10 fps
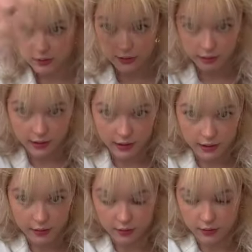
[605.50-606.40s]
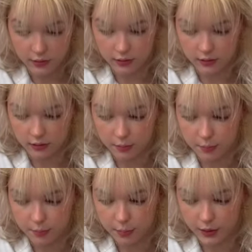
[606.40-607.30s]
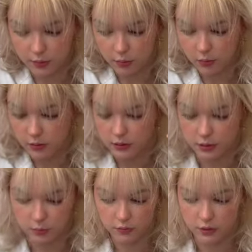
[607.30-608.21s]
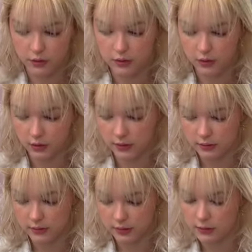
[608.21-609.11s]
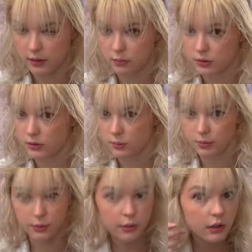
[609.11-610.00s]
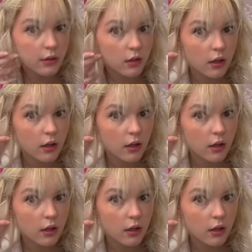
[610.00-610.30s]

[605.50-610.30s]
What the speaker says: I ran out of the pink rollers, I moved on to the next size down, which is the blue ones.